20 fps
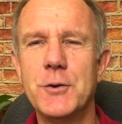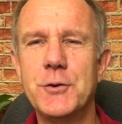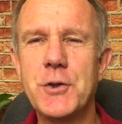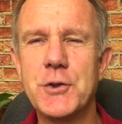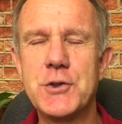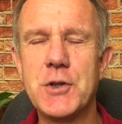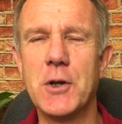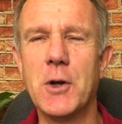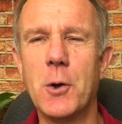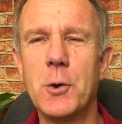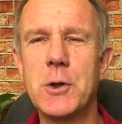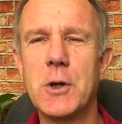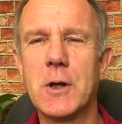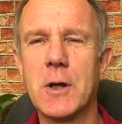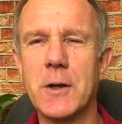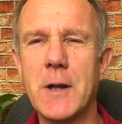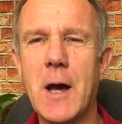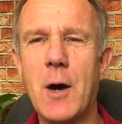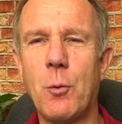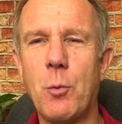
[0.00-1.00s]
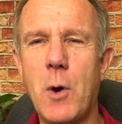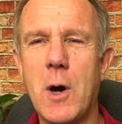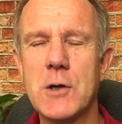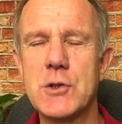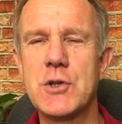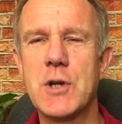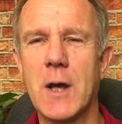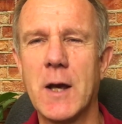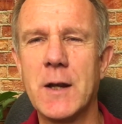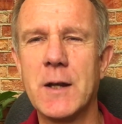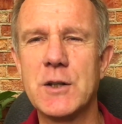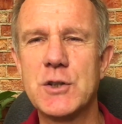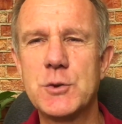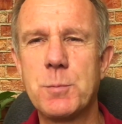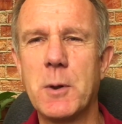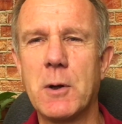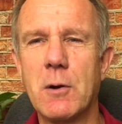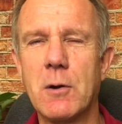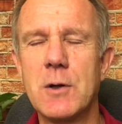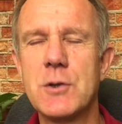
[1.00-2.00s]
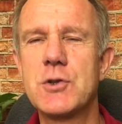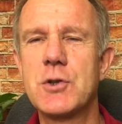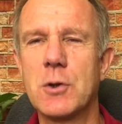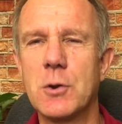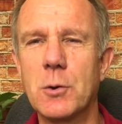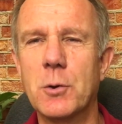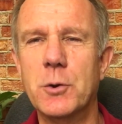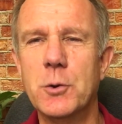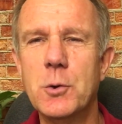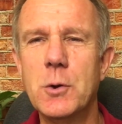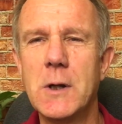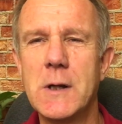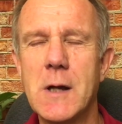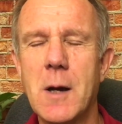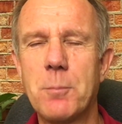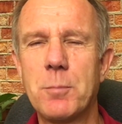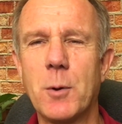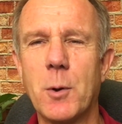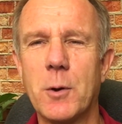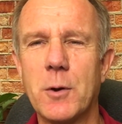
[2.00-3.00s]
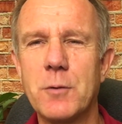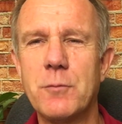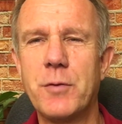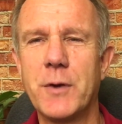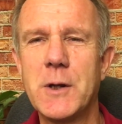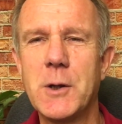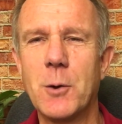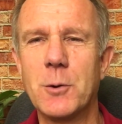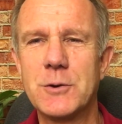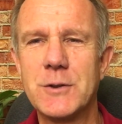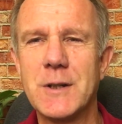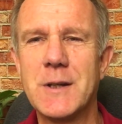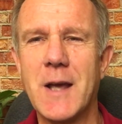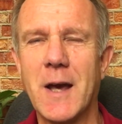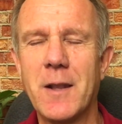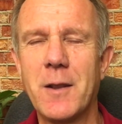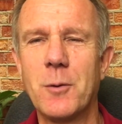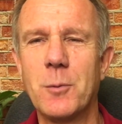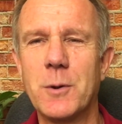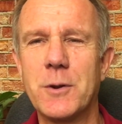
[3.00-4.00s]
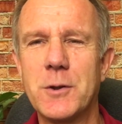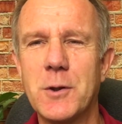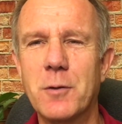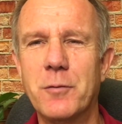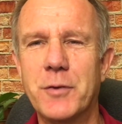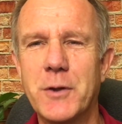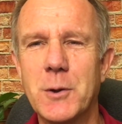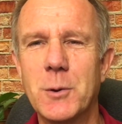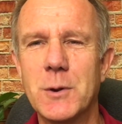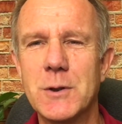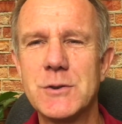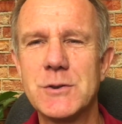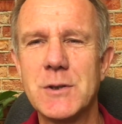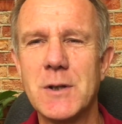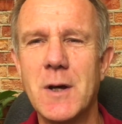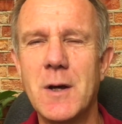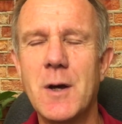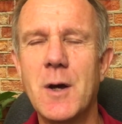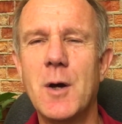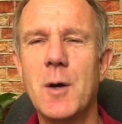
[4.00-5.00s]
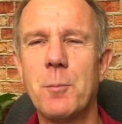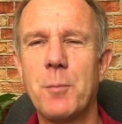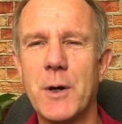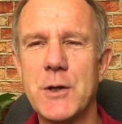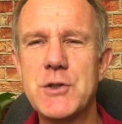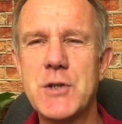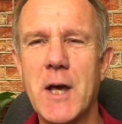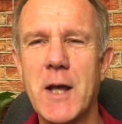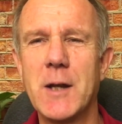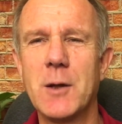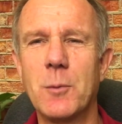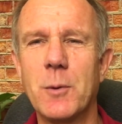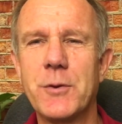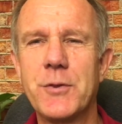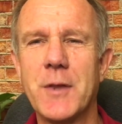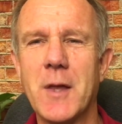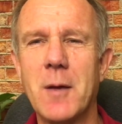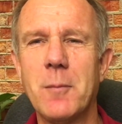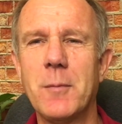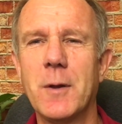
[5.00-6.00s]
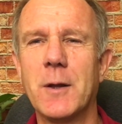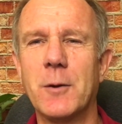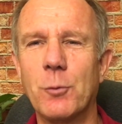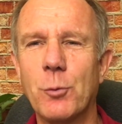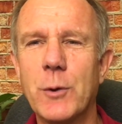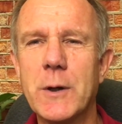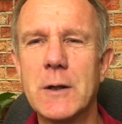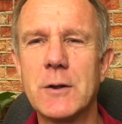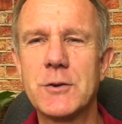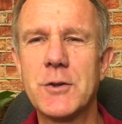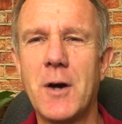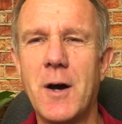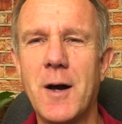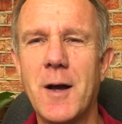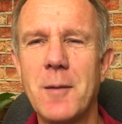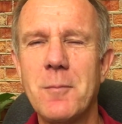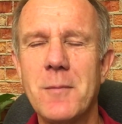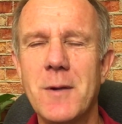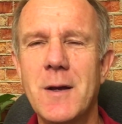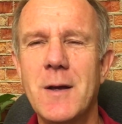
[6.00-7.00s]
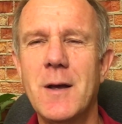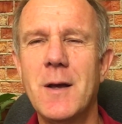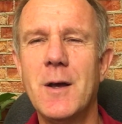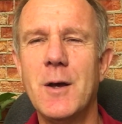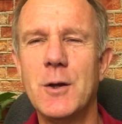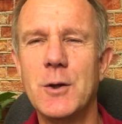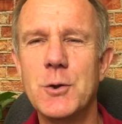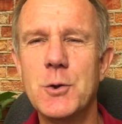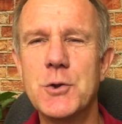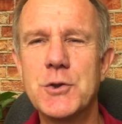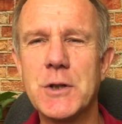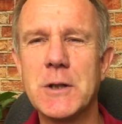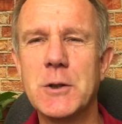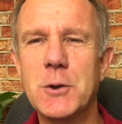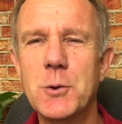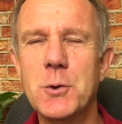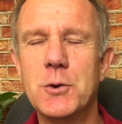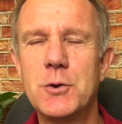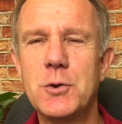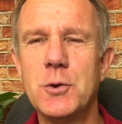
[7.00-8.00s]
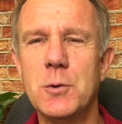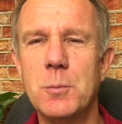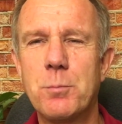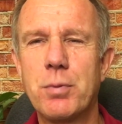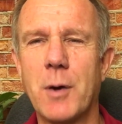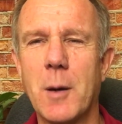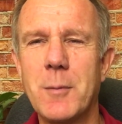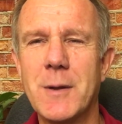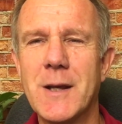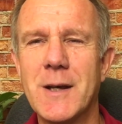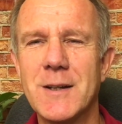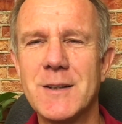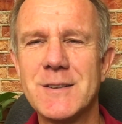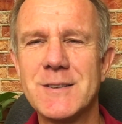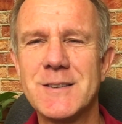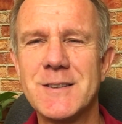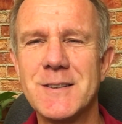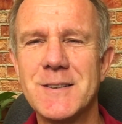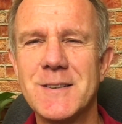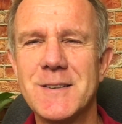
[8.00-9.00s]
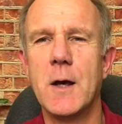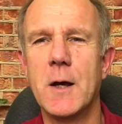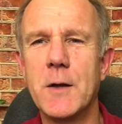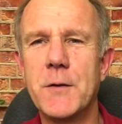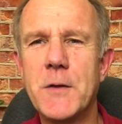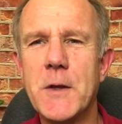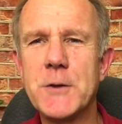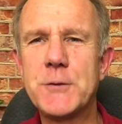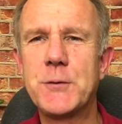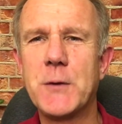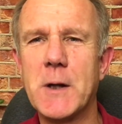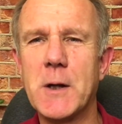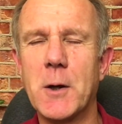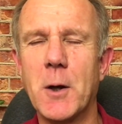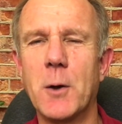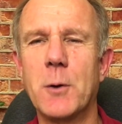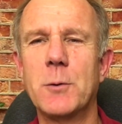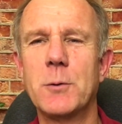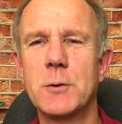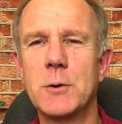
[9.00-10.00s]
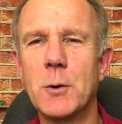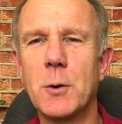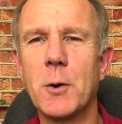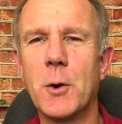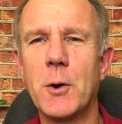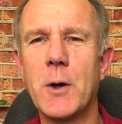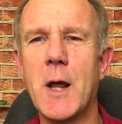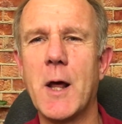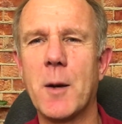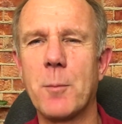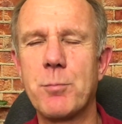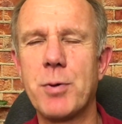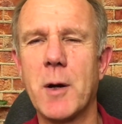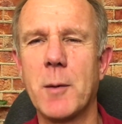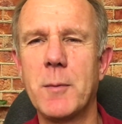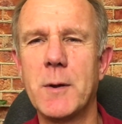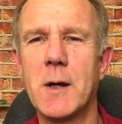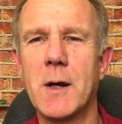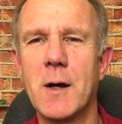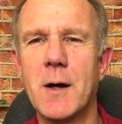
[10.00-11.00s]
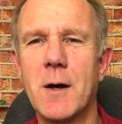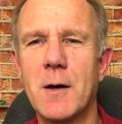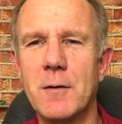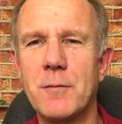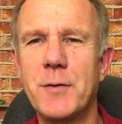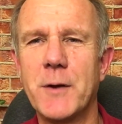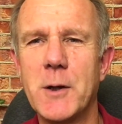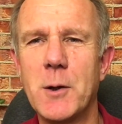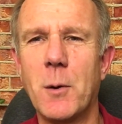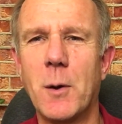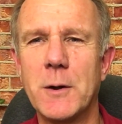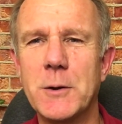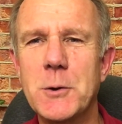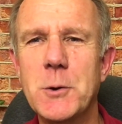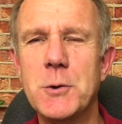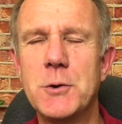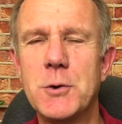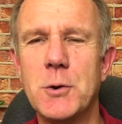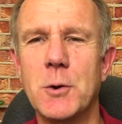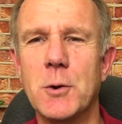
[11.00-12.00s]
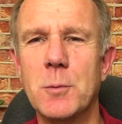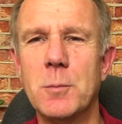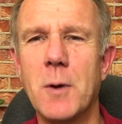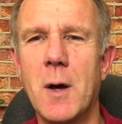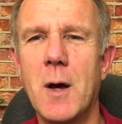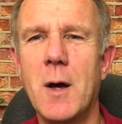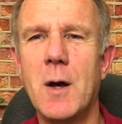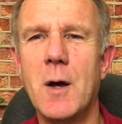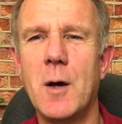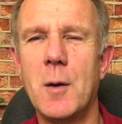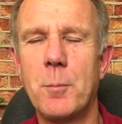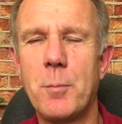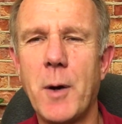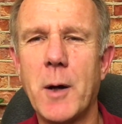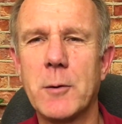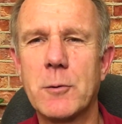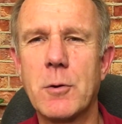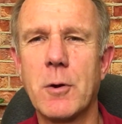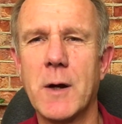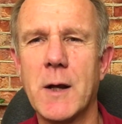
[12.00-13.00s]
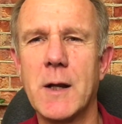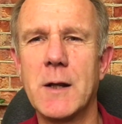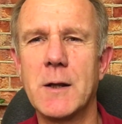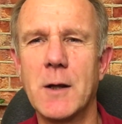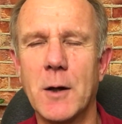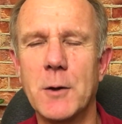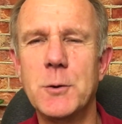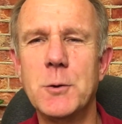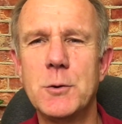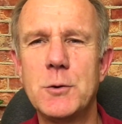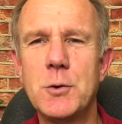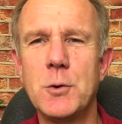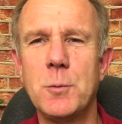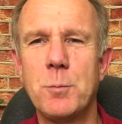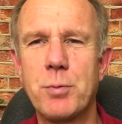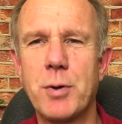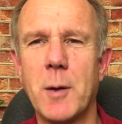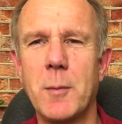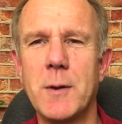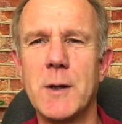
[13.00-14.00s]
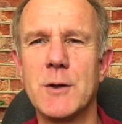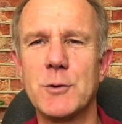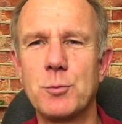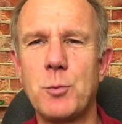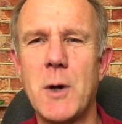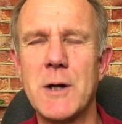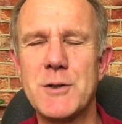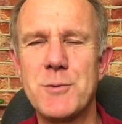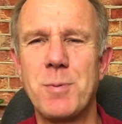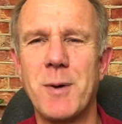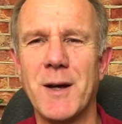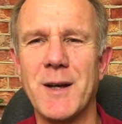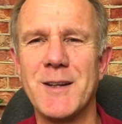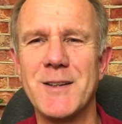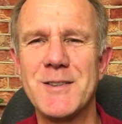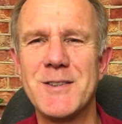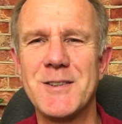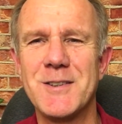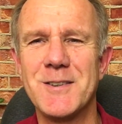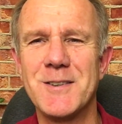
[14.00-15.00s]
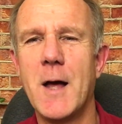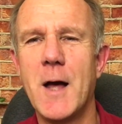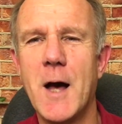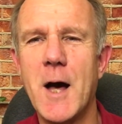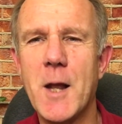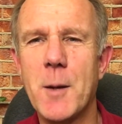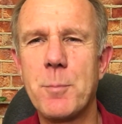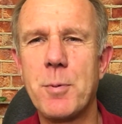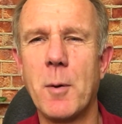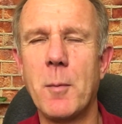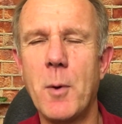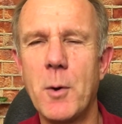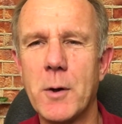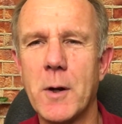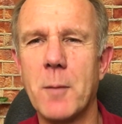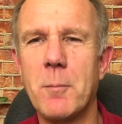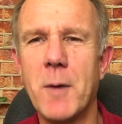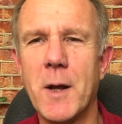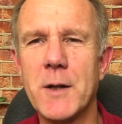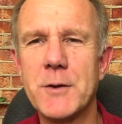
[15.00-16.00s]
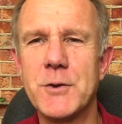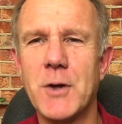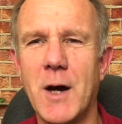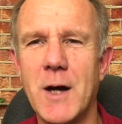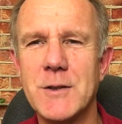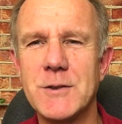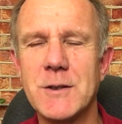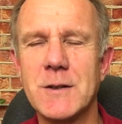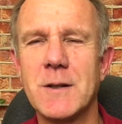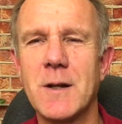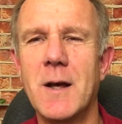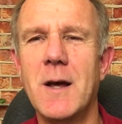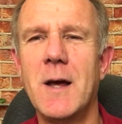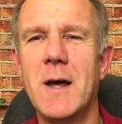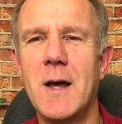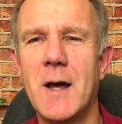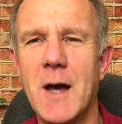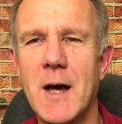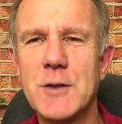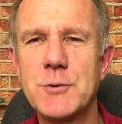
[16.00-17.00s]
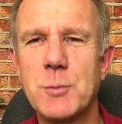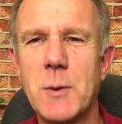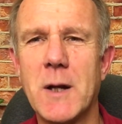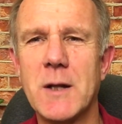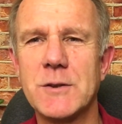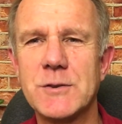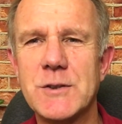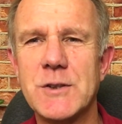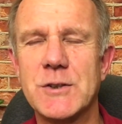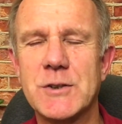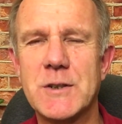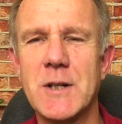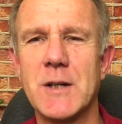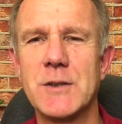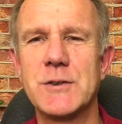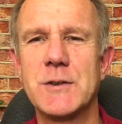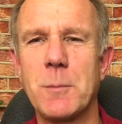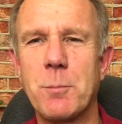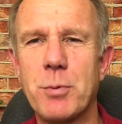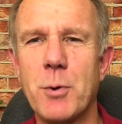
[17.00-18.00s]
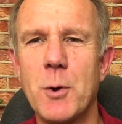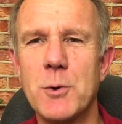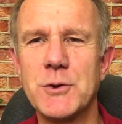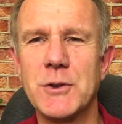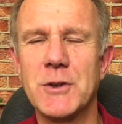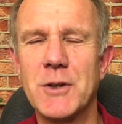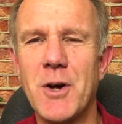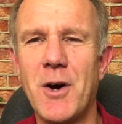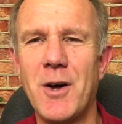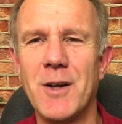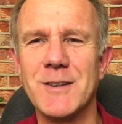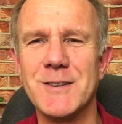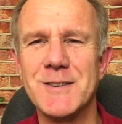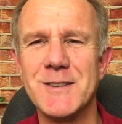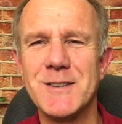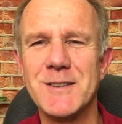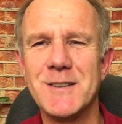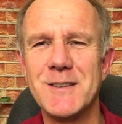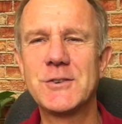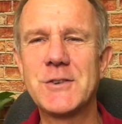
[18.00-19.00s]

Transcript: Did you know you can now watch and experience your newly uploaded video together with your viewers by chatting with them in real time using YouTube Premieres? In this video, you'll learn how to premiere a video on YouTube by creating a YouTube Premieres watch page, how to promote and monetize it, as well as discuss the pros and cons.